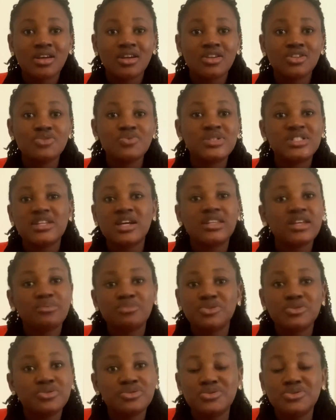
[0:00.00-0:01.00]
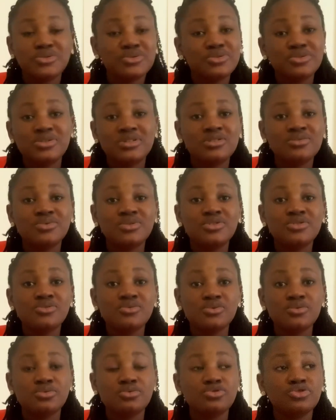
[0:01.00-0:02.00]
You tell them
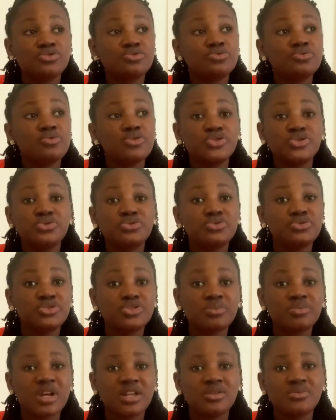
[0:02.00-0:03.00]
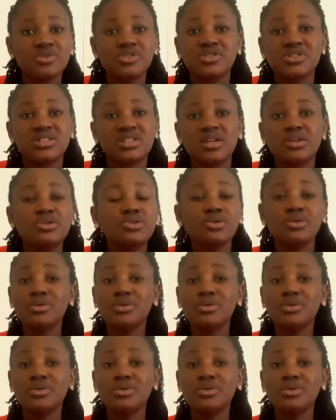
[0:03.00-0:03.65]
you want to do something, they will just tell you